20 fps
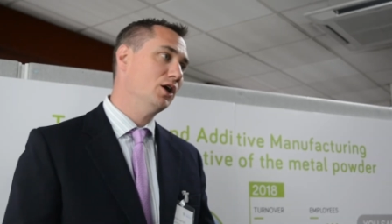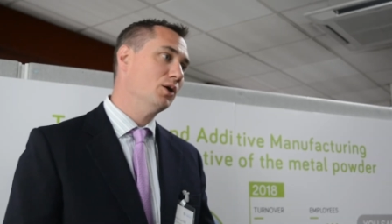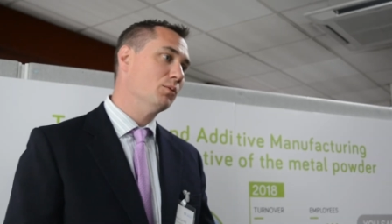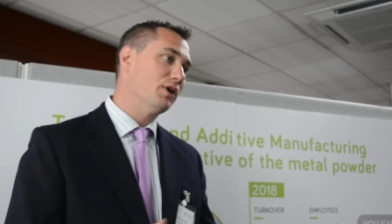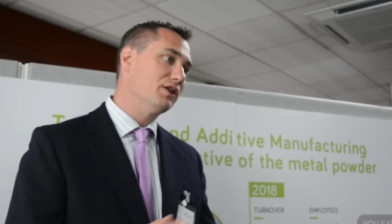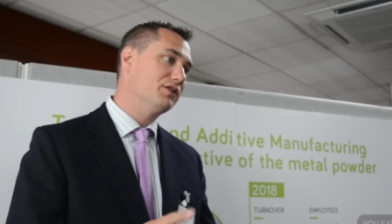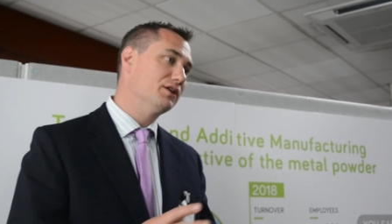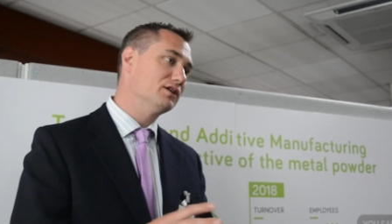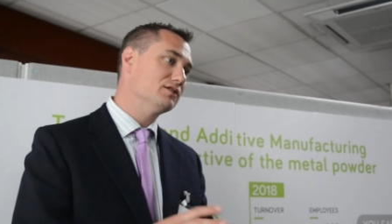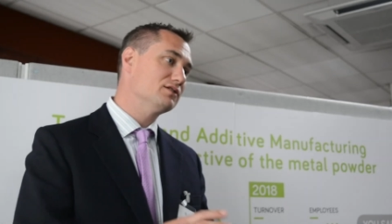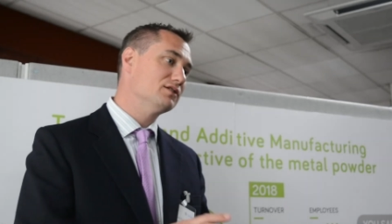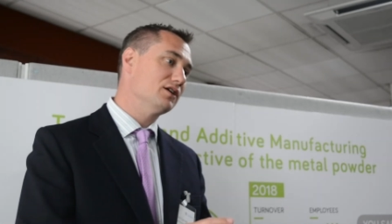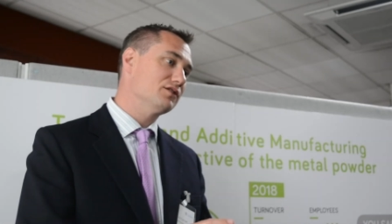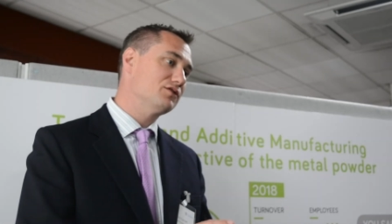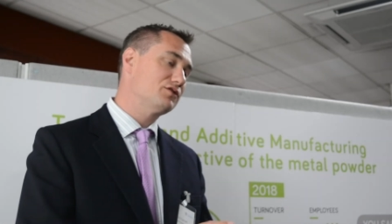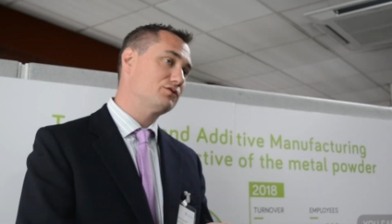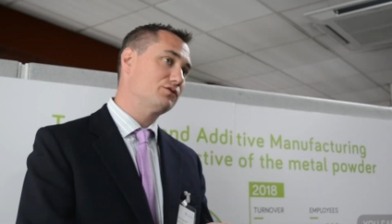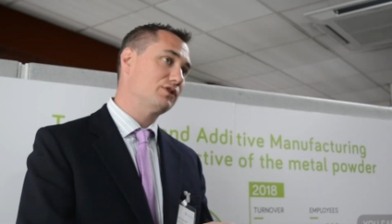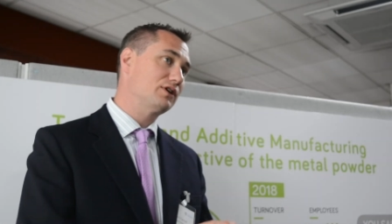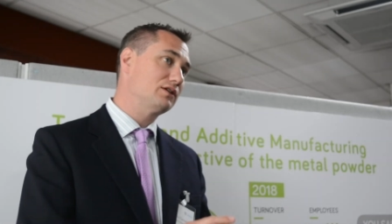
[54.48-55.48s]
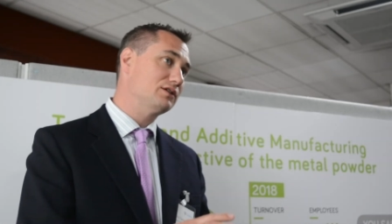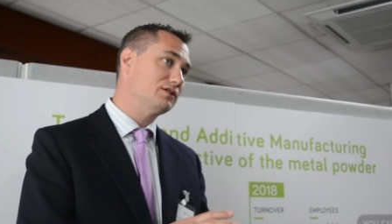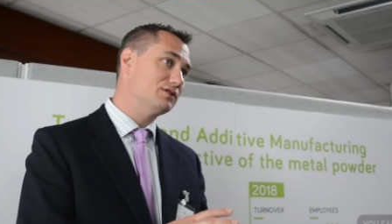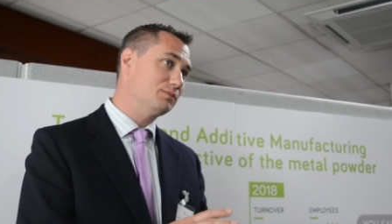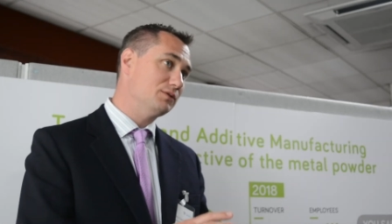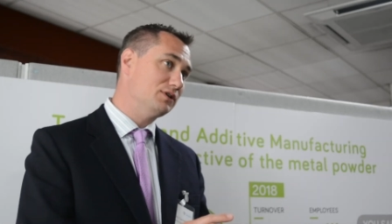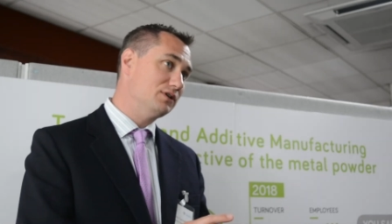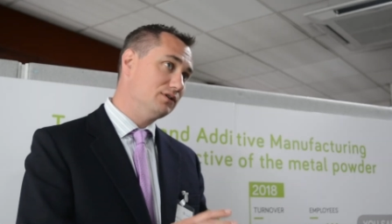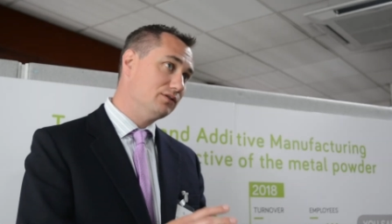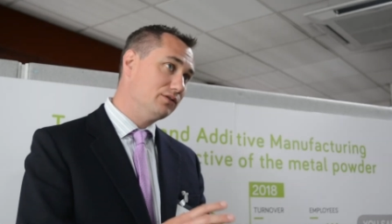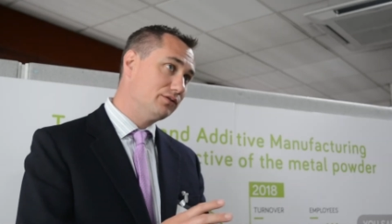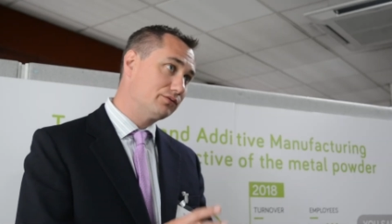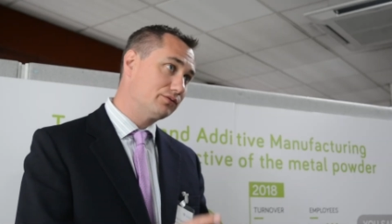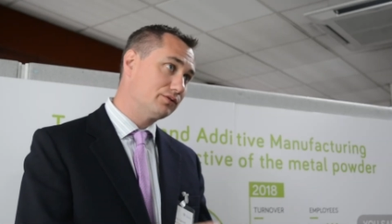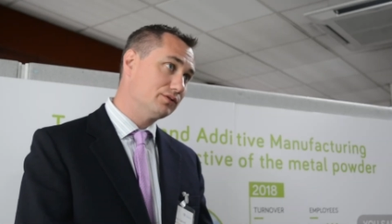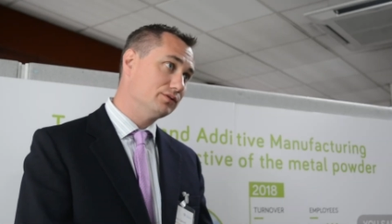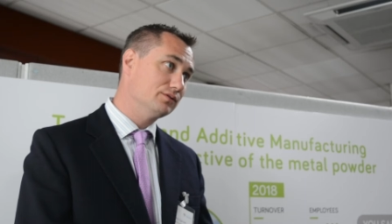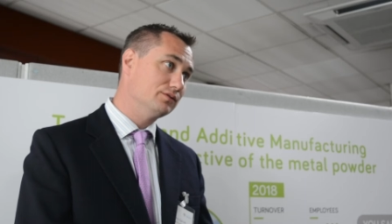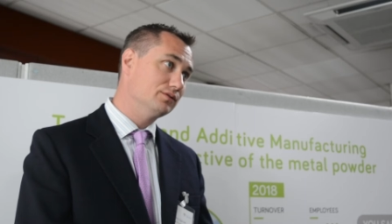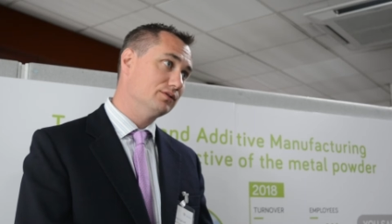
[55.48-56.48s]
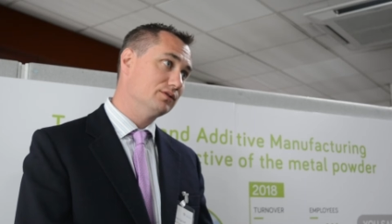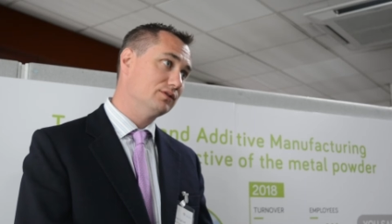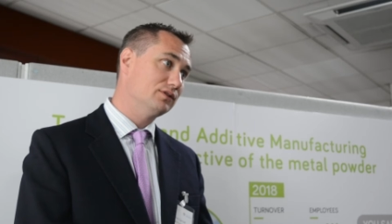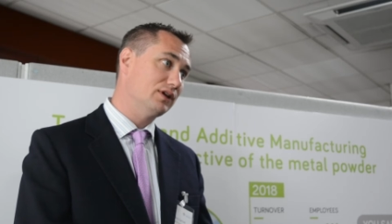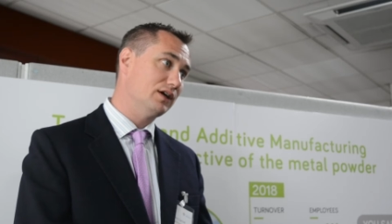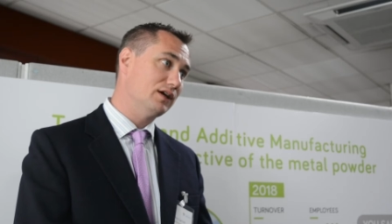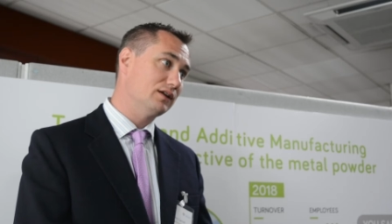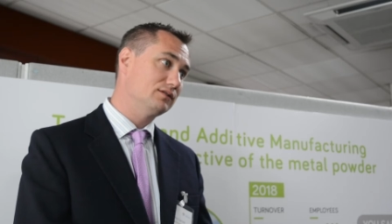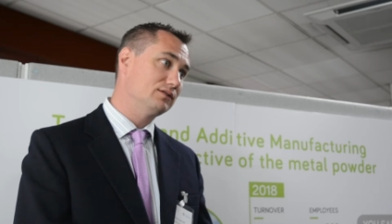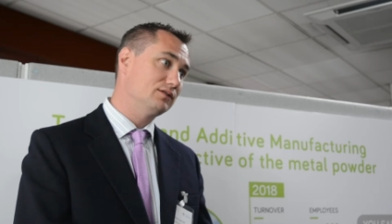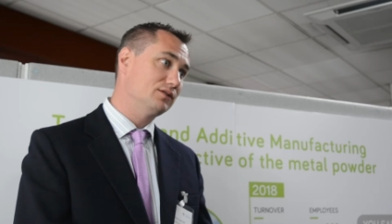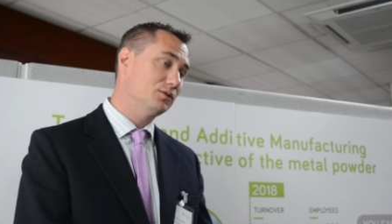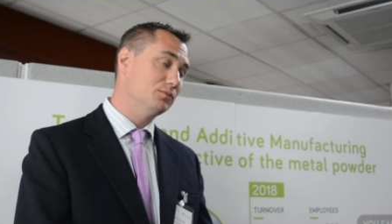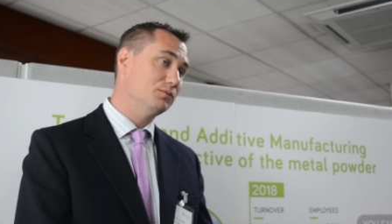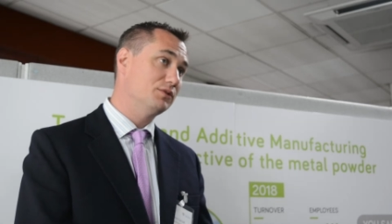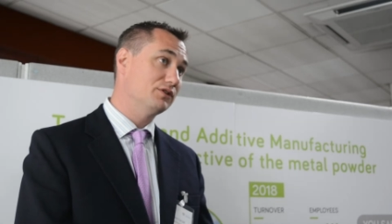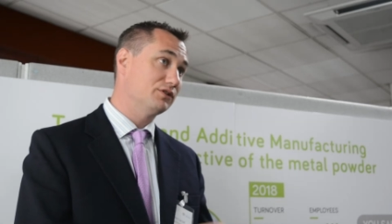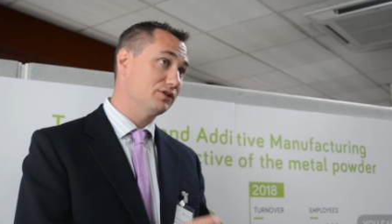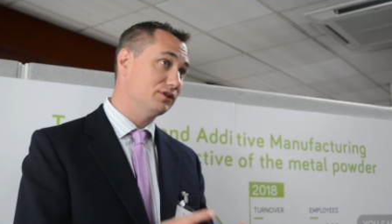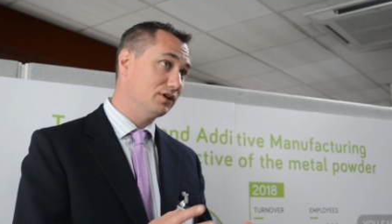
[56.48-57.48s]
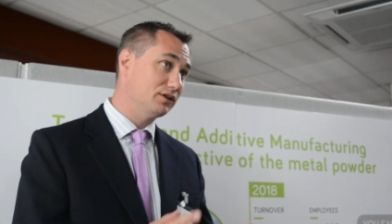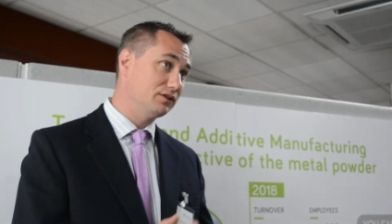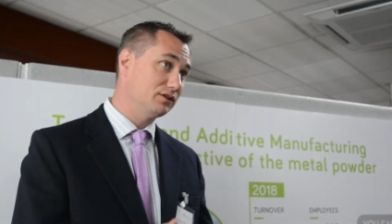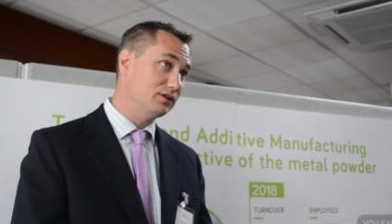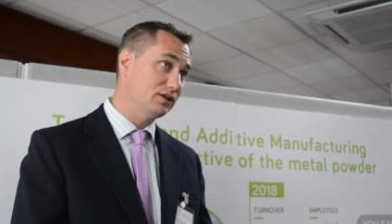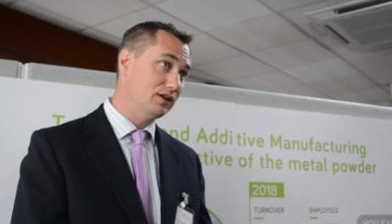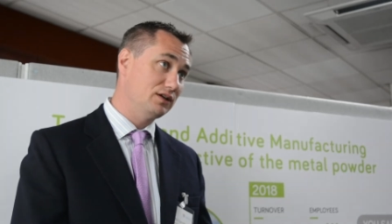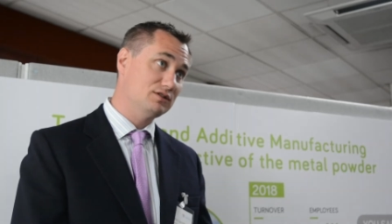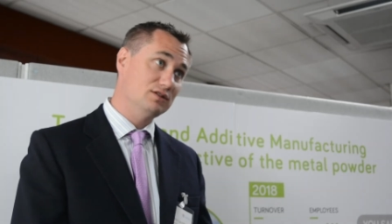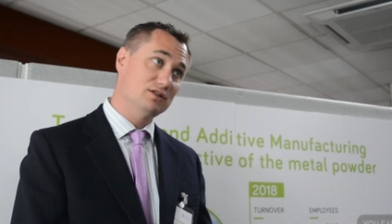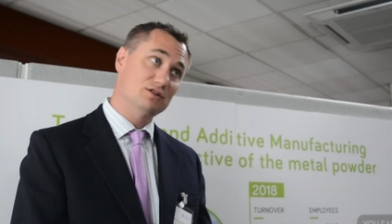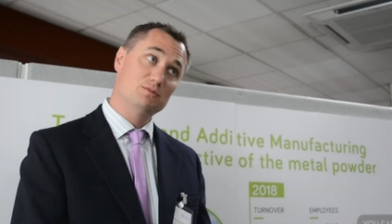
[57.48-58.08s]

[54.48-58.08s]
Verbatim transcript: But I think it's not strictly speaking through that companies are not engaging.